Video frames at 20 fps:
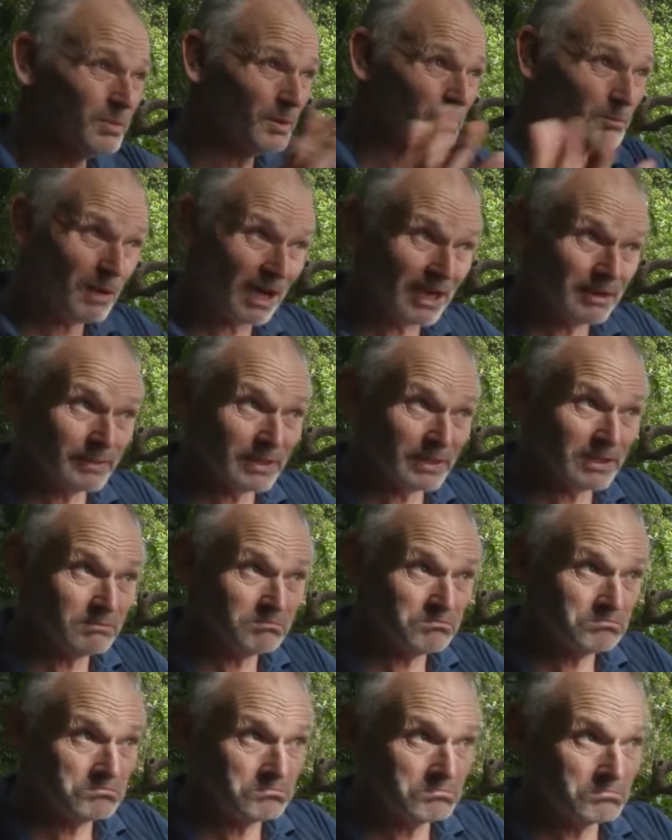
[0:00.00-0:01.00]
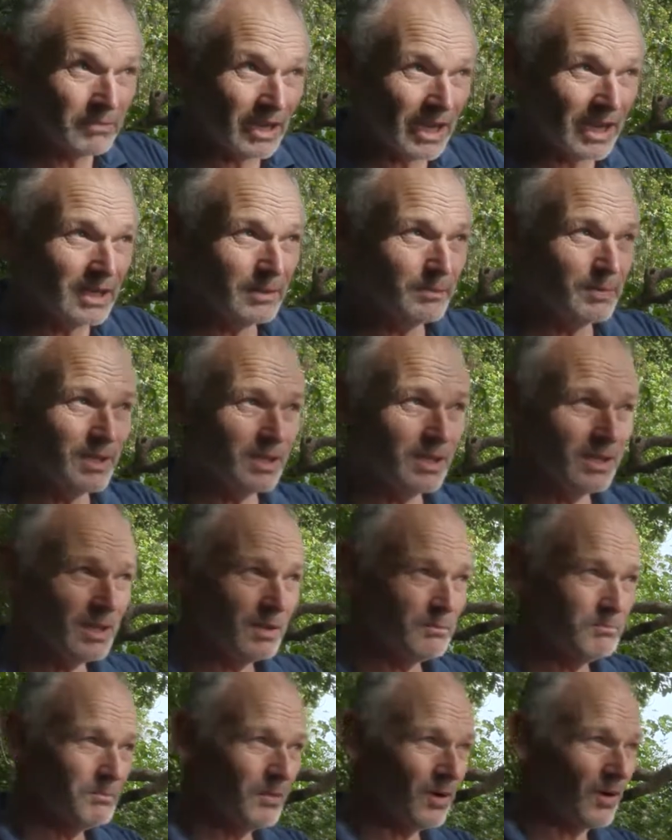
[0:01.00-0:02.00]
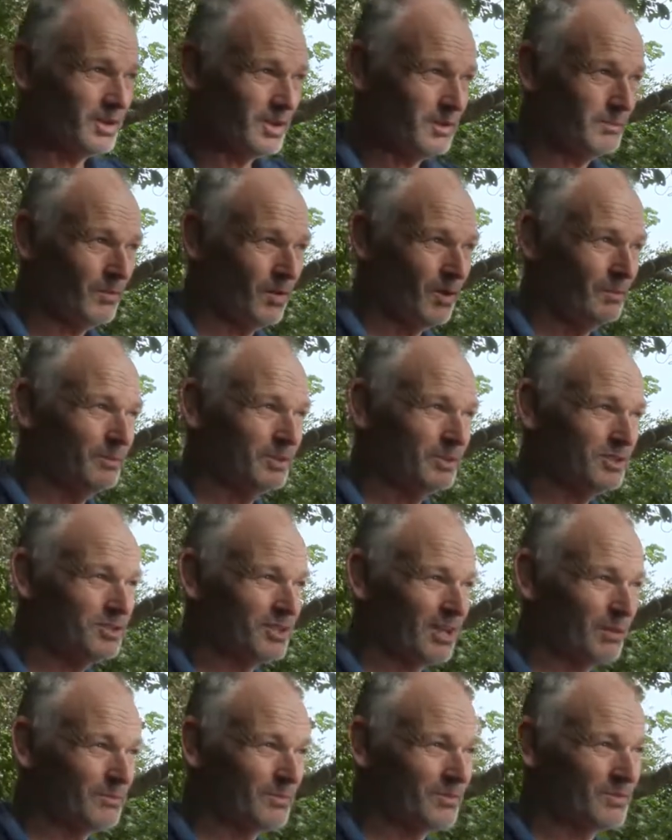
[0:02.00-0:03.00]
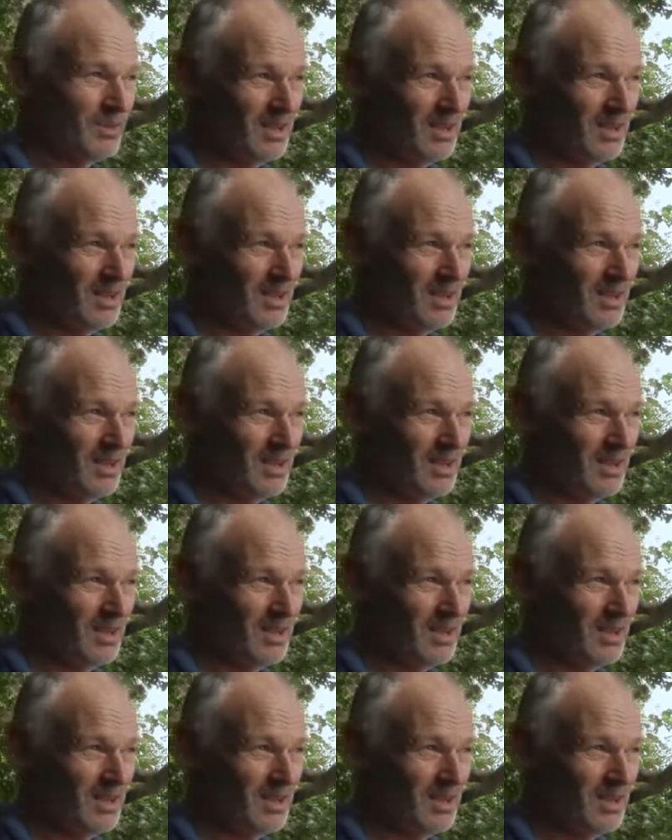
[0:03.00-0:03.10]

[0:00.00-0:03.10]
But maybe, maybe it might. It might be some